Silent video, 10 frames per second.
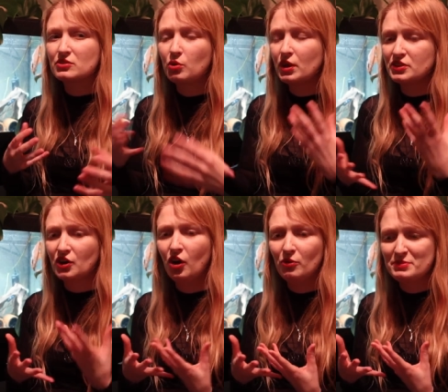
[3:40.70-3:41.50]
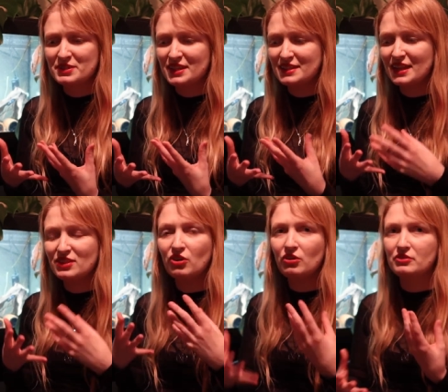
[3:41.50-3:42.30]
quite the opposite, they're
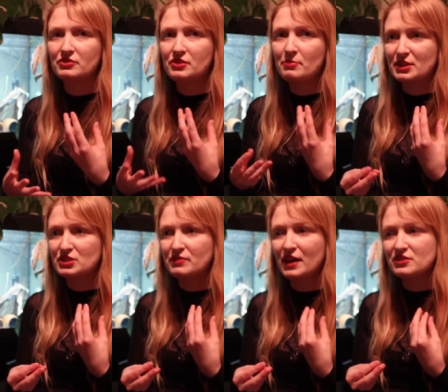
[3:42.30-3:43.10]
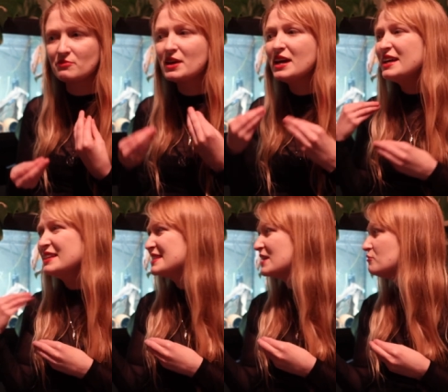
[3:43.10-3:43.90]
not the biggest fans of them.
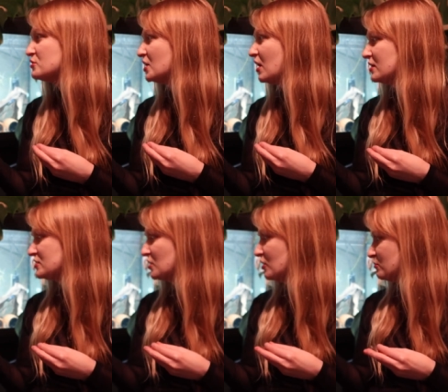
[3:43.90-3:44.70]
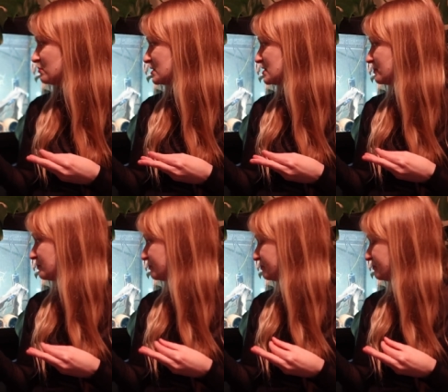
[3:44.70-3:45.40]
And the same for diatoms.